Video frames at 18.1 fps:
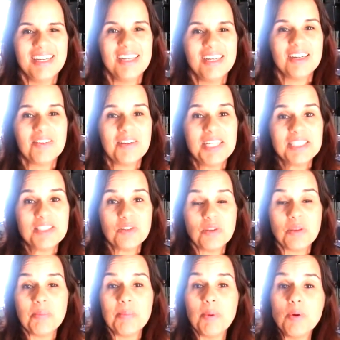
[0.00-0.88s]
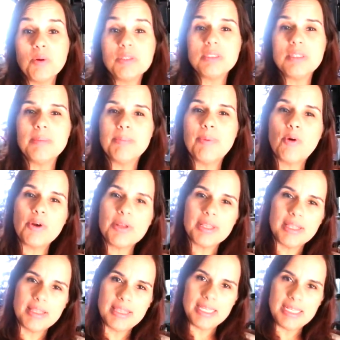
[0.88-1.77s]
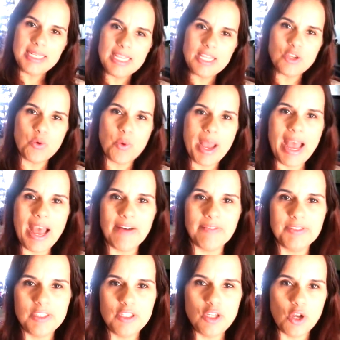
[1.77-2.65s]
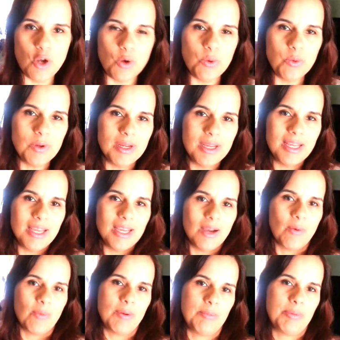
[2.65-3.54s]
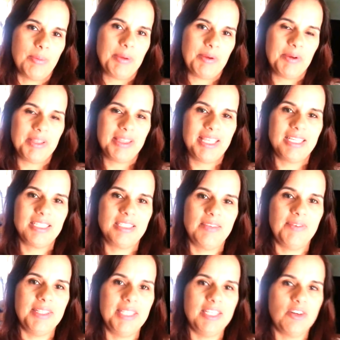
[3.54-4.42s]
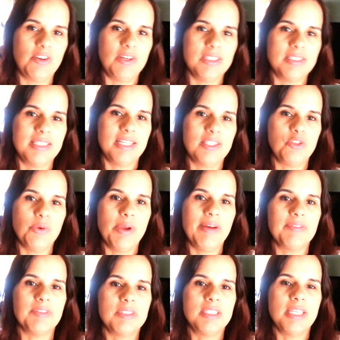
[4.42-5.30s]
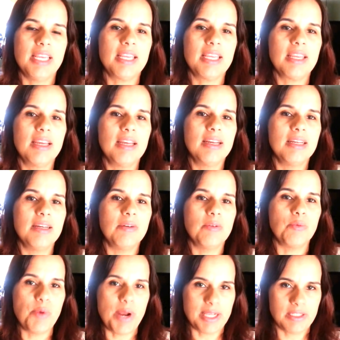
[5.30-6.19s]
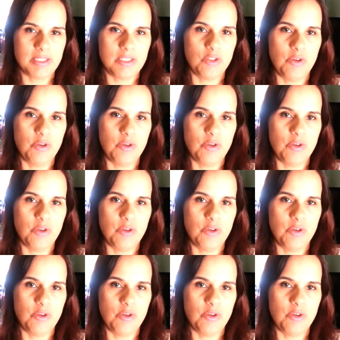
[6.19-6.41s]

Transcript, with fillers: All right, so the most important thing that you have to know when preparing Thanksgiving dinner is that you have to take rest.